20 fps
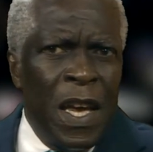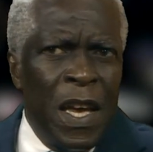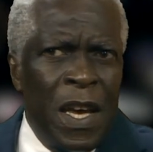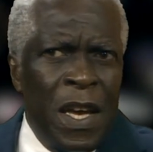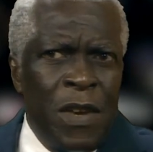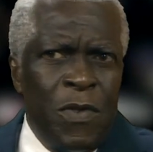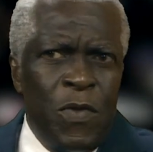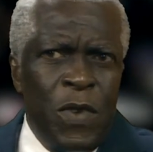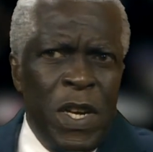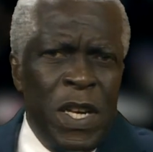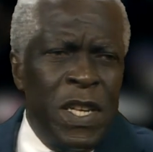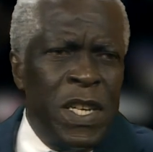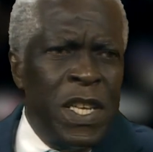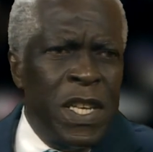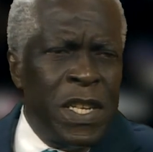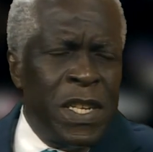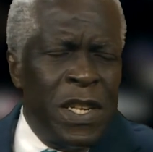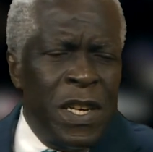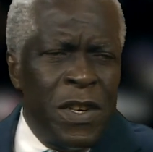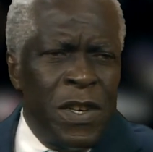and where
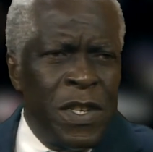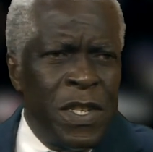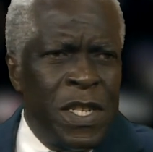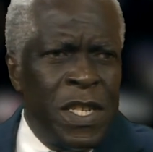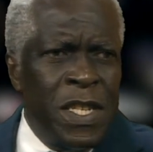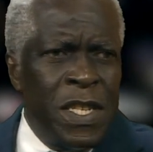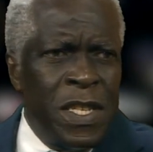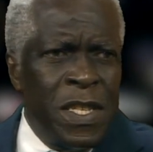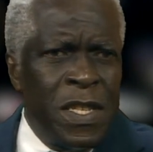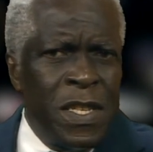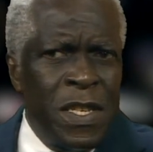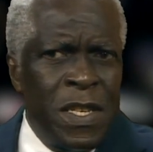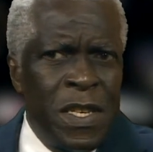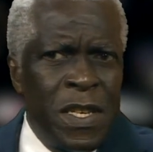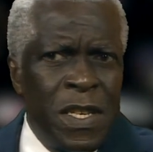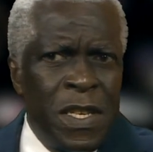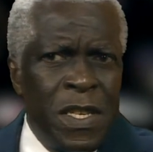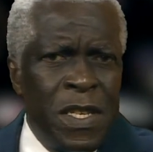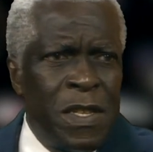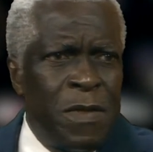the authority
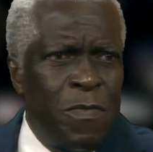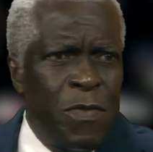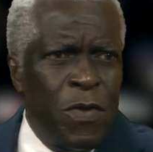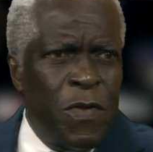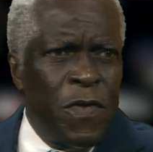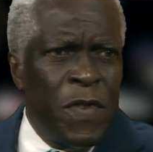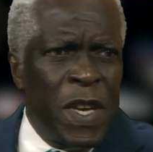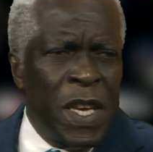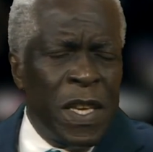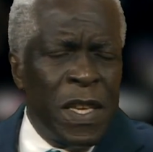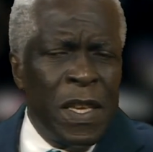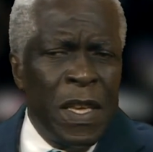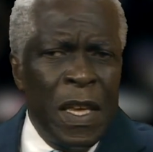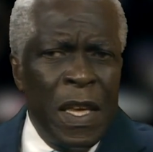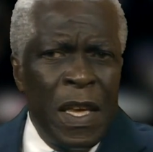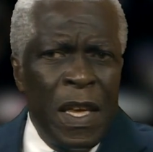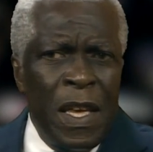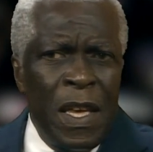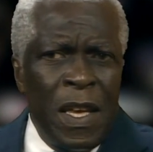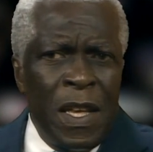is moving,
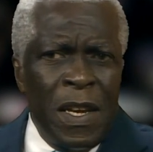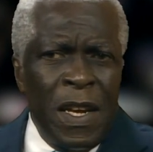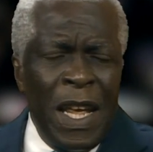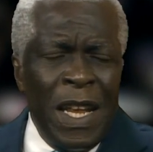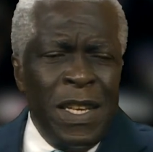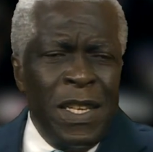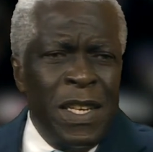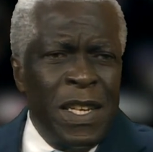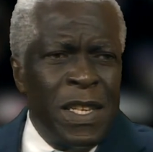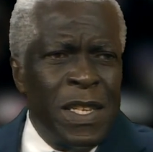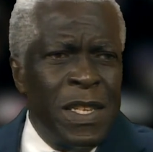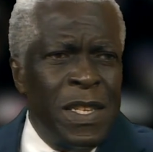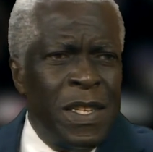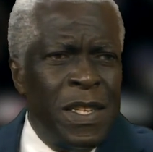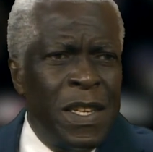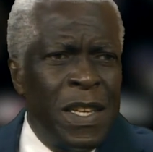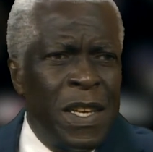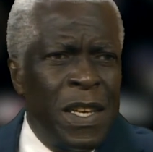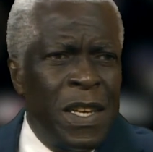that's just